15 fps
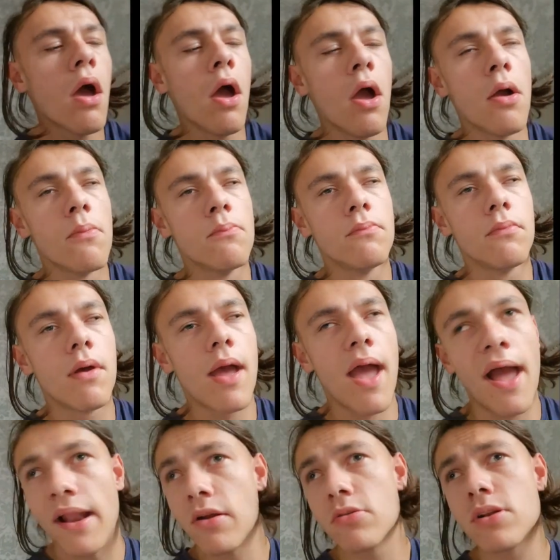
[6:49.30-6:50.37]
And
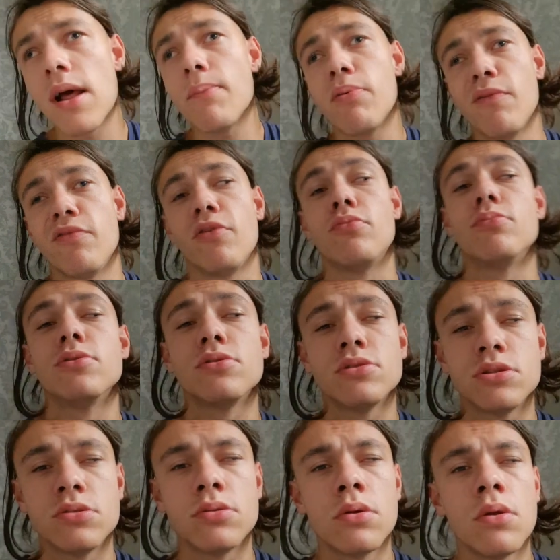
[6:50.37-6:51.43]
on that
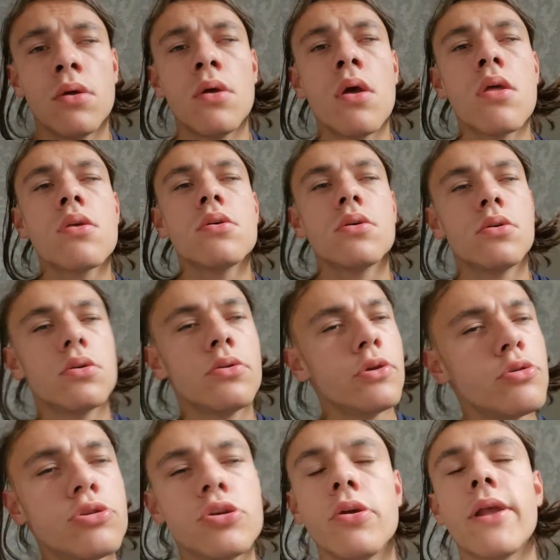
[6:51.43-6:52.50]
performance,
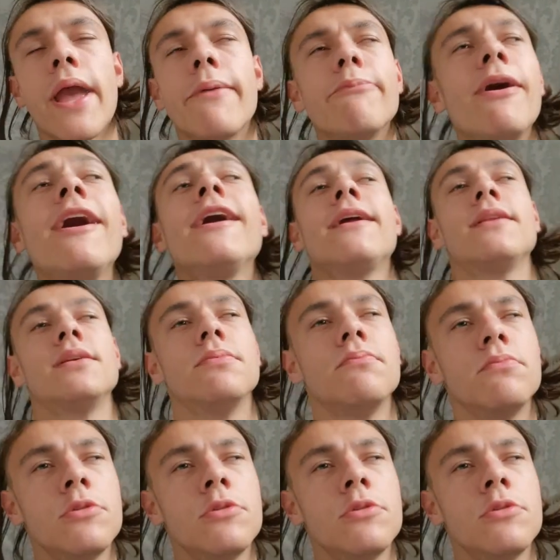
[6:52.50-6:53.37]
you shouldn't get paid.